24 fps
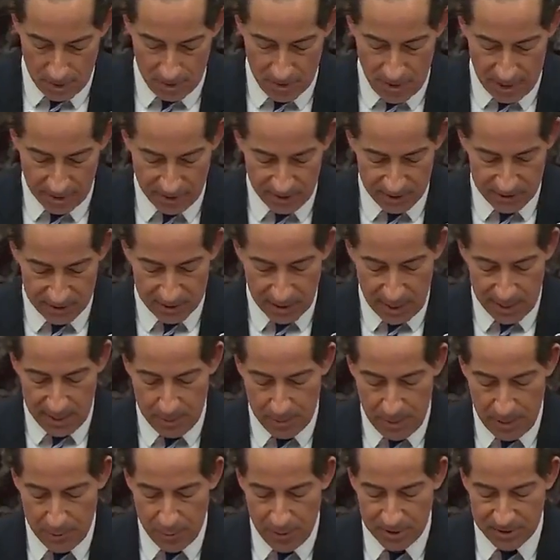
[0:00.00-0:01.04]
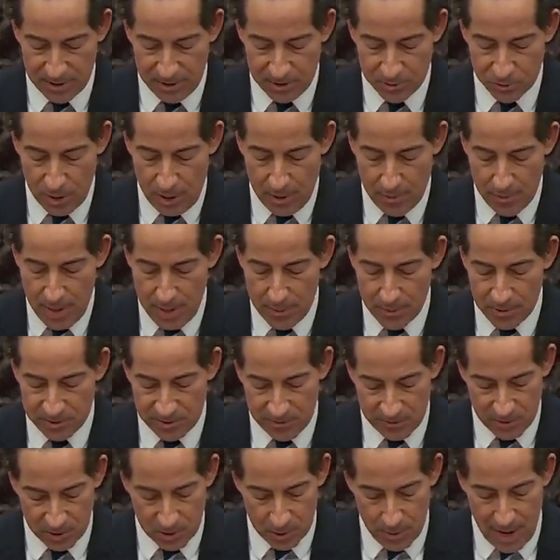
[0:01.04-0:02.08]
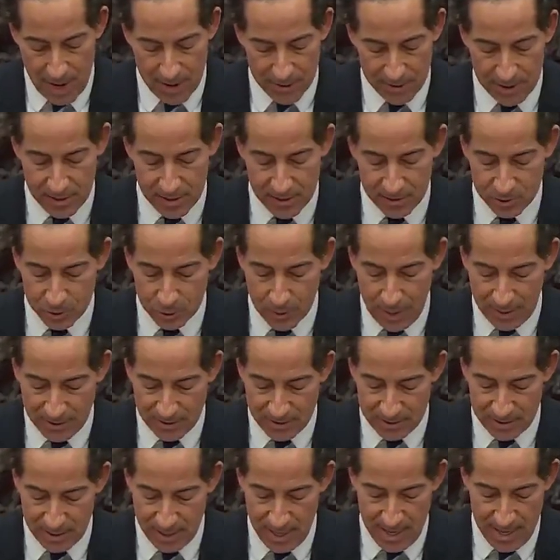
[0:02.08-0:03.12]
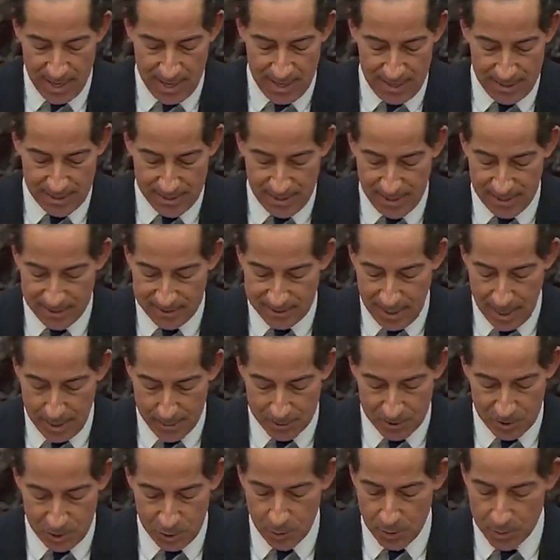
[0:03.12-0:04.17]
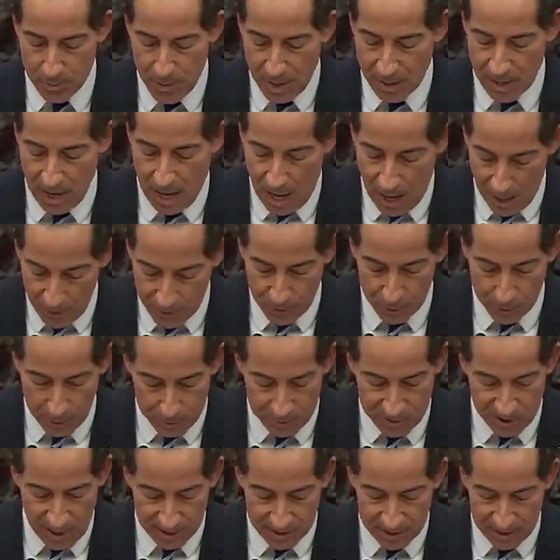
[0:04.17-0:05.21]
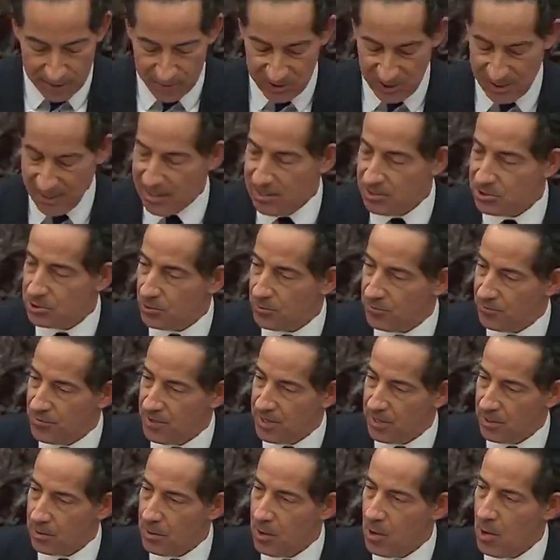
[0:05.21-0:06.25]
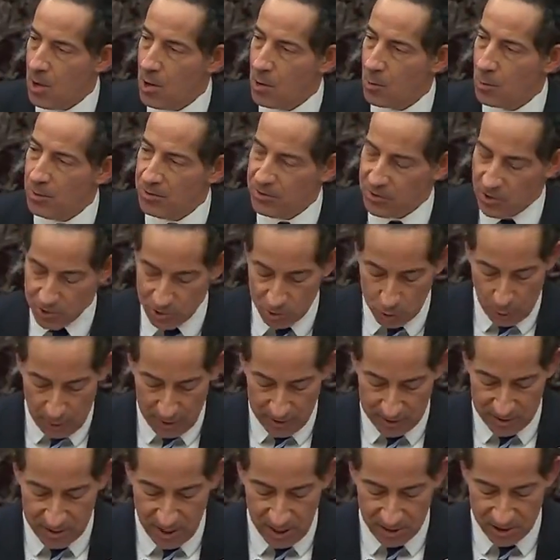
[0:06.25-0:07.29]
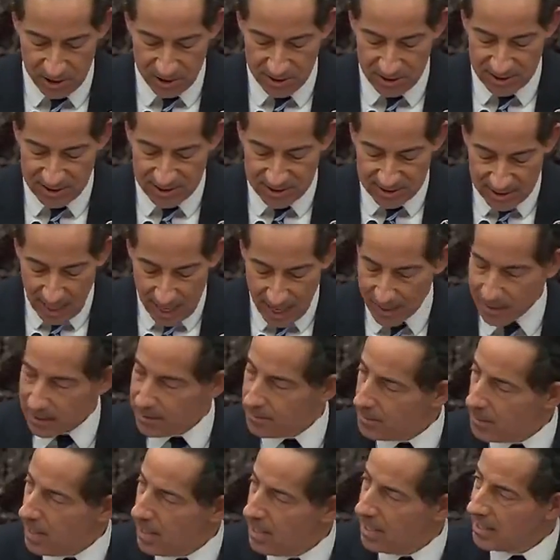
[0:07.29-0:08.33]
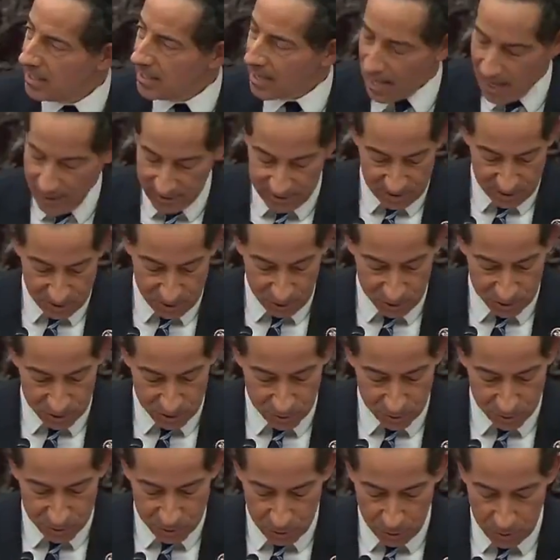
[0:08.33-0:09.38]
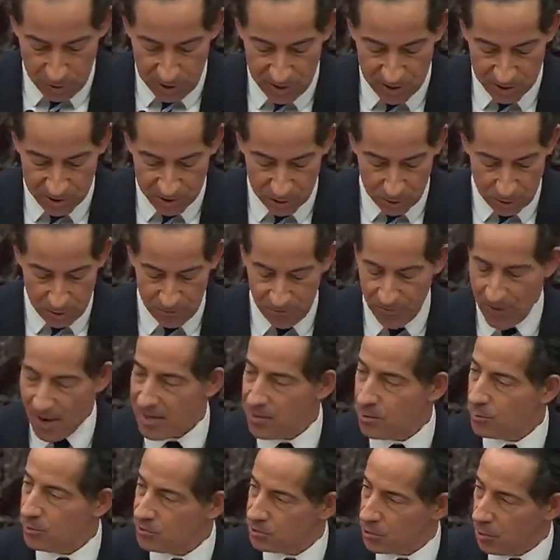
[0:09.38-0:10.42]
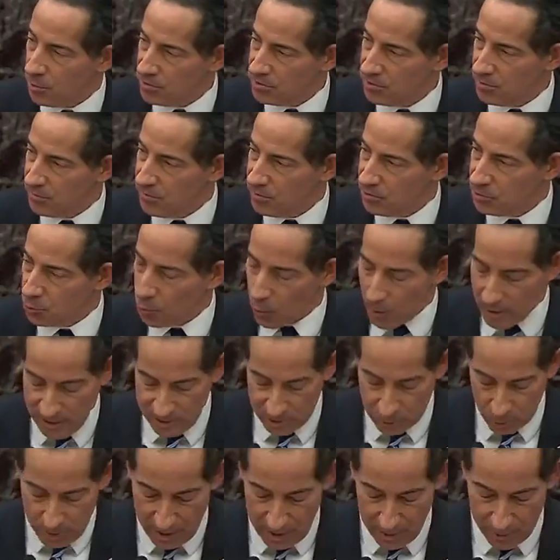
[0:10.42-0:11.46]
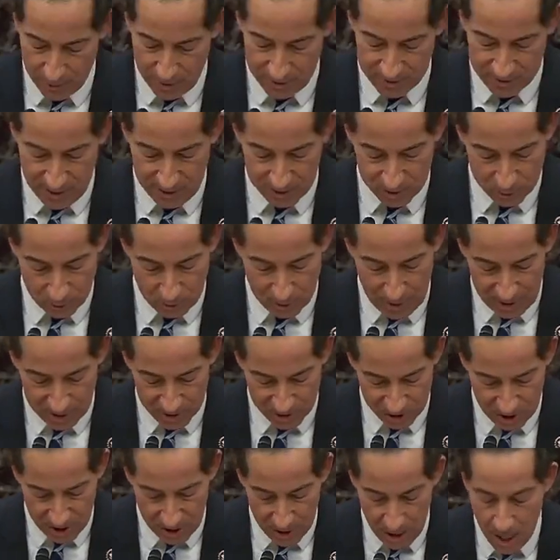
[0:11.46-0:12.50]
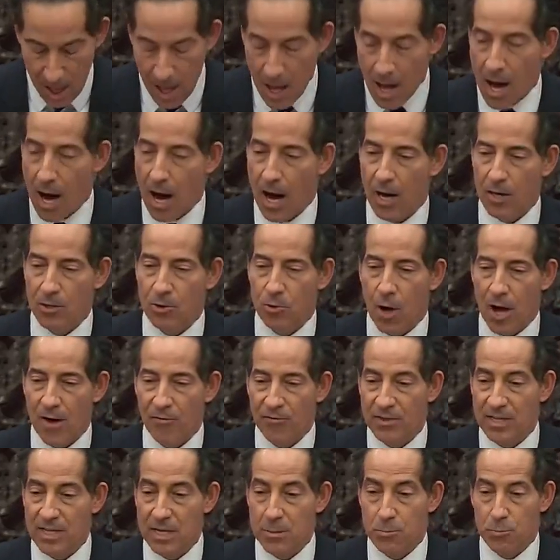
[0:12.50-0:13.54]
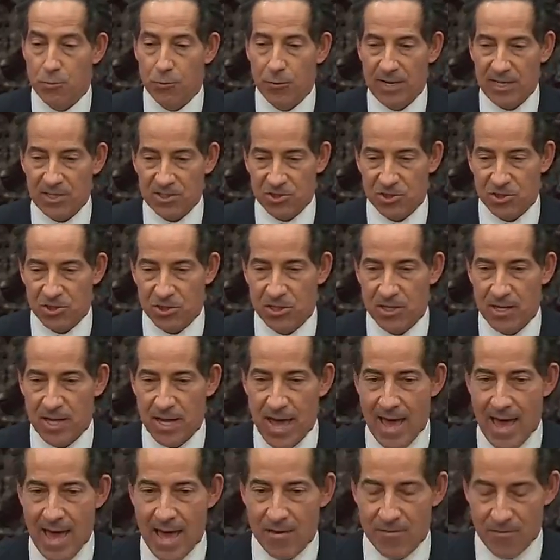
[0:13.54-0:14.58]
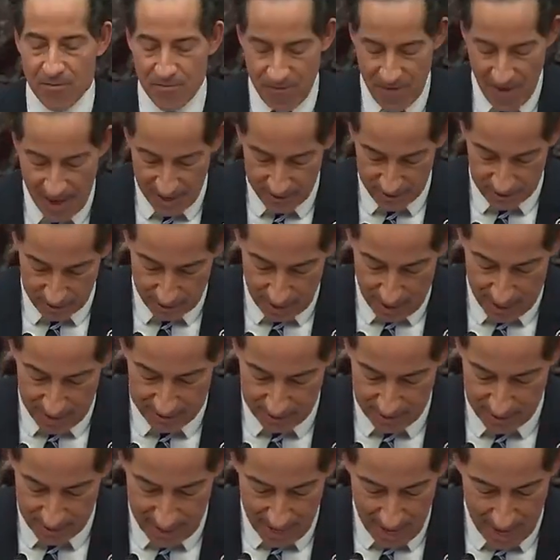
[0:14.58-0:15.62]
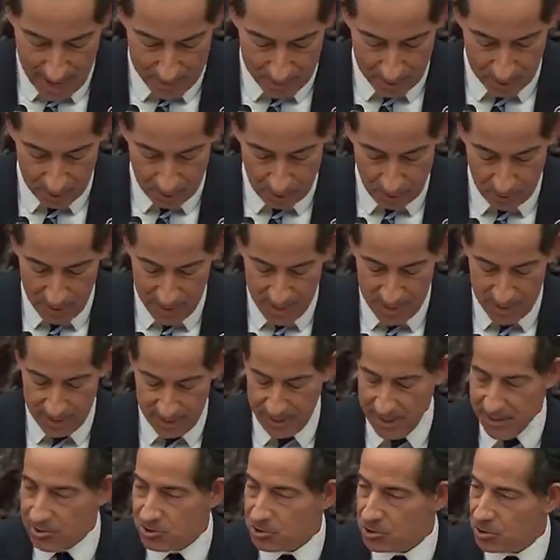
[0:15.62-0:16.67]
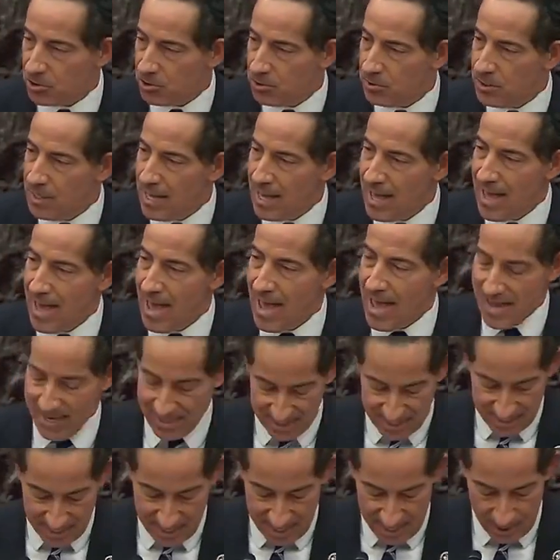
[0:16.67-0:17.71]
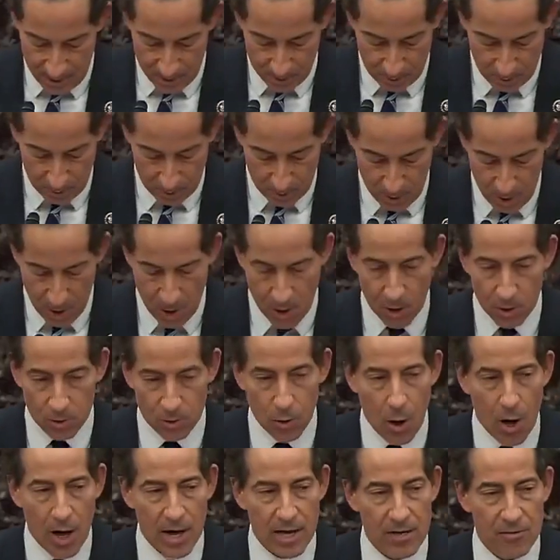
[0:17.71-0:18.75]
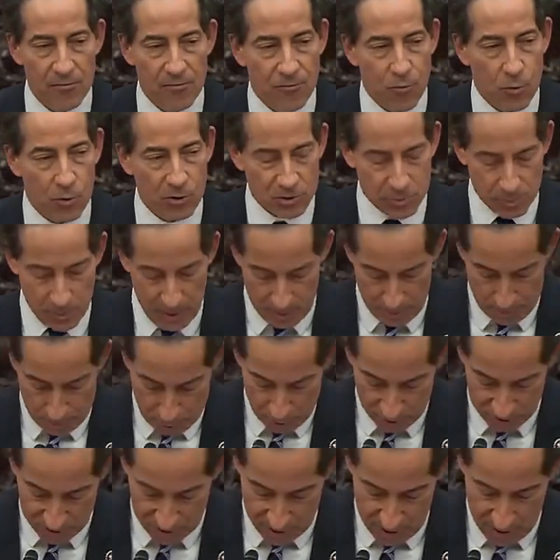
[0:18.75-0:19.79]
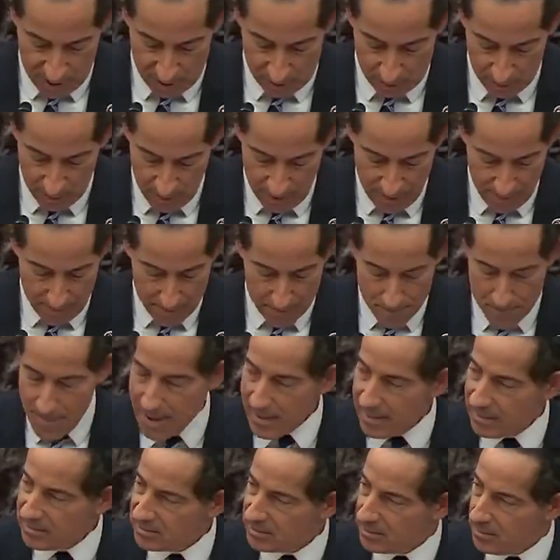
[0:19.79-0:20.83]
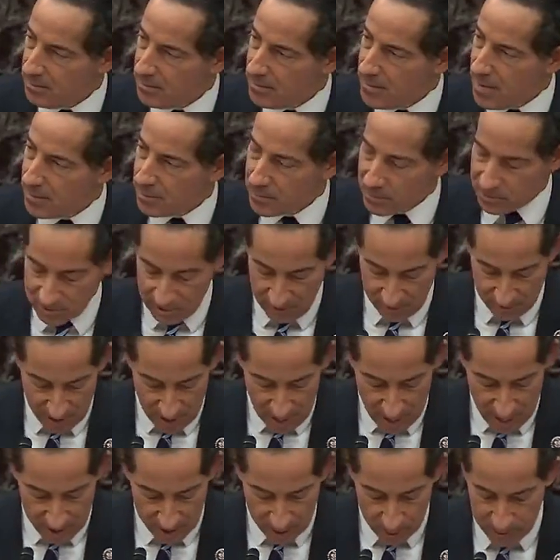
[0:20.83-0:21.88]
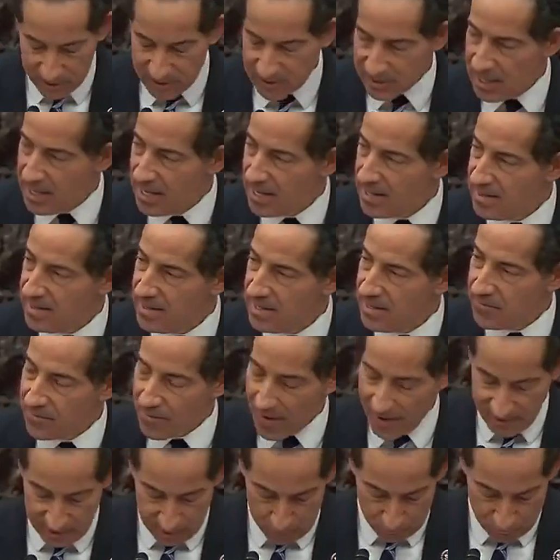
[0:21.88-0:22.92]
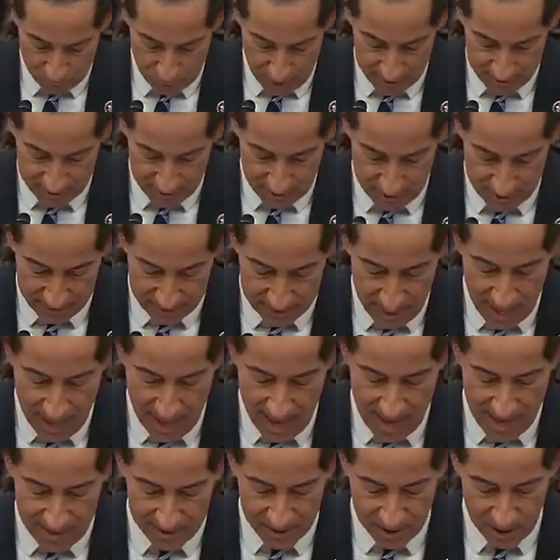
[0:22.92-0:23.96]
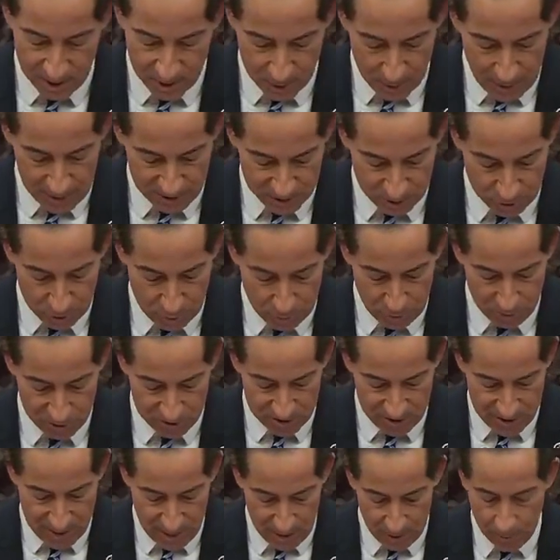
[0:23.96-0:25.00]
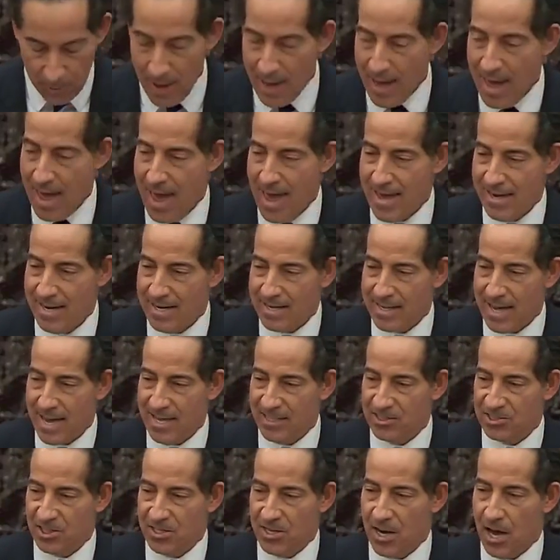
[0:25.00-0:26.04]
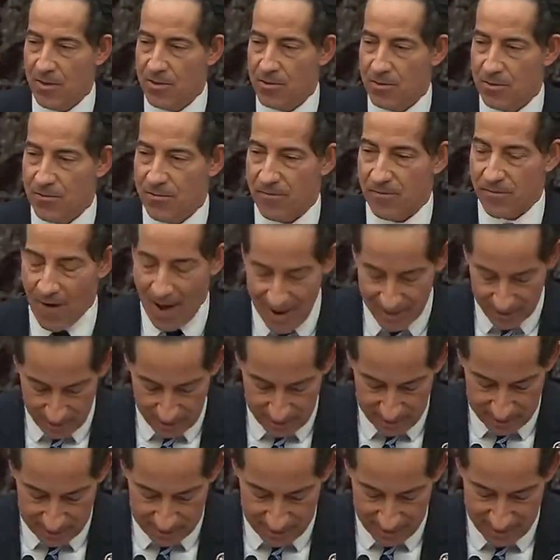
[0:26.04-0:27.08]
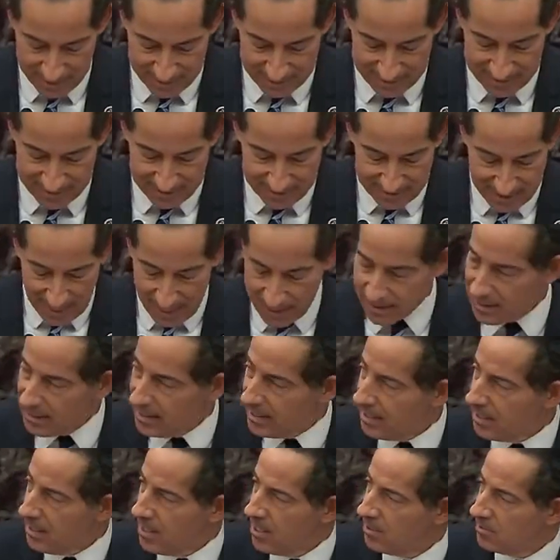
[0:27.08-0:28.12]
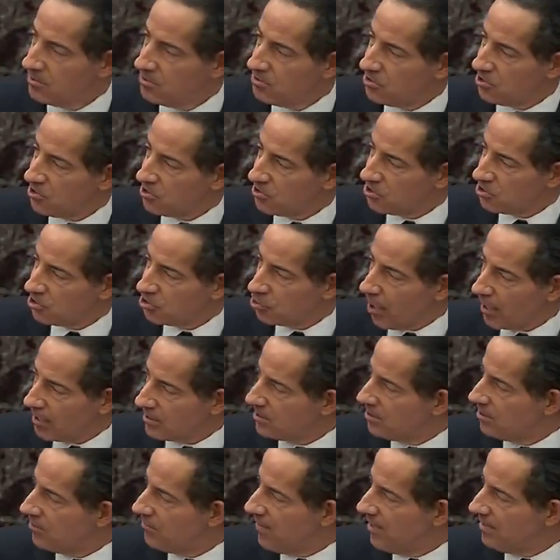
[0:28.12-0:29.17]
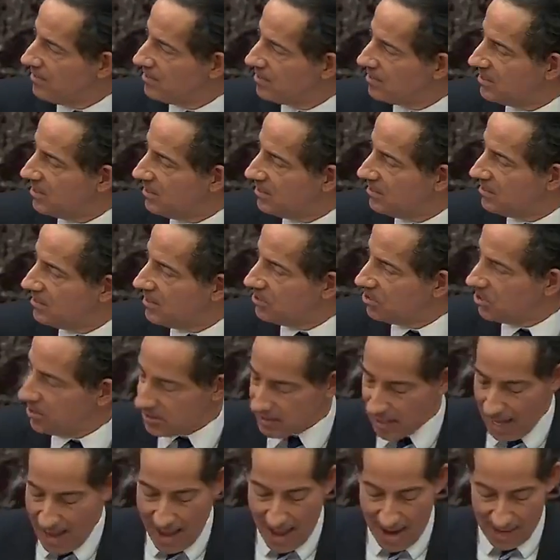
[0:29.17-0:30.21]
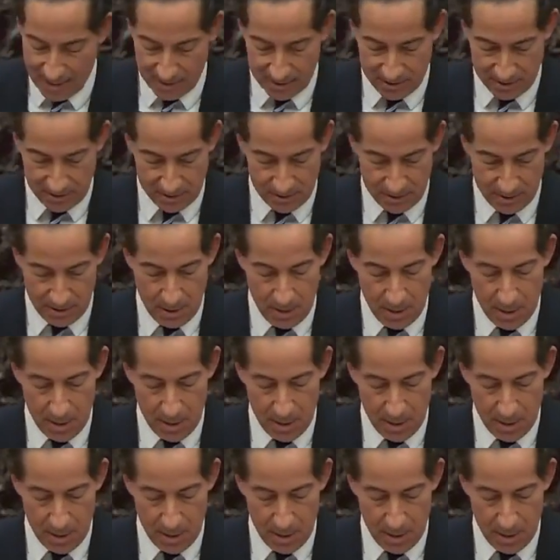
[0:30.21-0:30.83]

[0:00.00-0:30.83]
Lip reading: Thus incited by President Trump, members of the crowd he had addressed in an attempt to, among other objectives, interfere with the joint session's solemn constitutional duty to certify the results of the 2020 presidential election, unlawfully breached and vandalized the Capitol, injured and killed law enforcement personnel, menaced members of Congress, the Vice President, and congressional personnel, and engaged in other violent, deadly, destructive, and seditious acts.